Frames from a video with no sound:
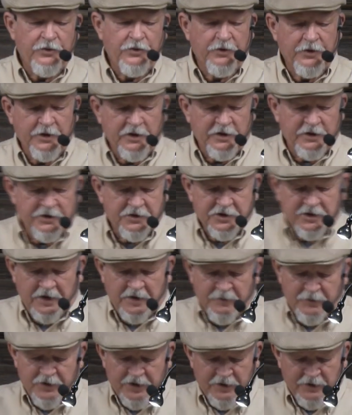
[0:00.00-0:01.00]
the
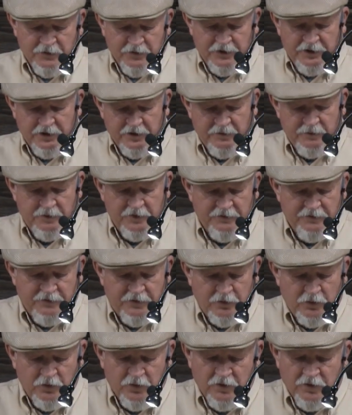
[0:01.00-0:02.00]
same thing we did
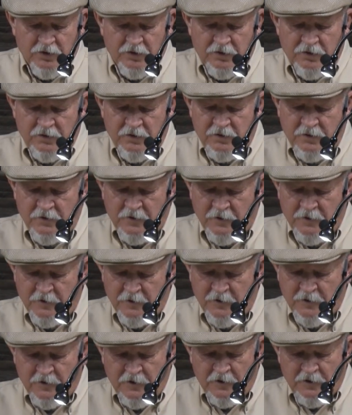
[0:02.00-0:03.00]
before.
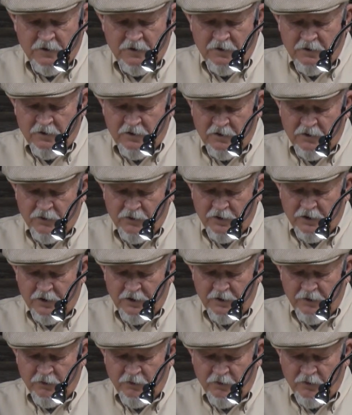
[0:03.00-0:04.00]
Okay,
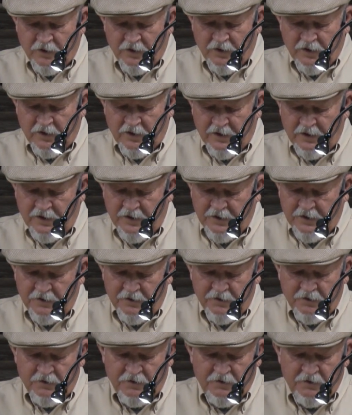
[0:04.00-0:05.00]
one
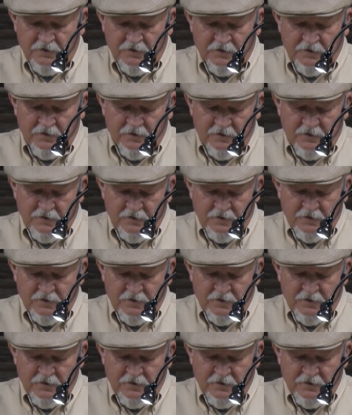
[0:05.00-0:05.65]
line.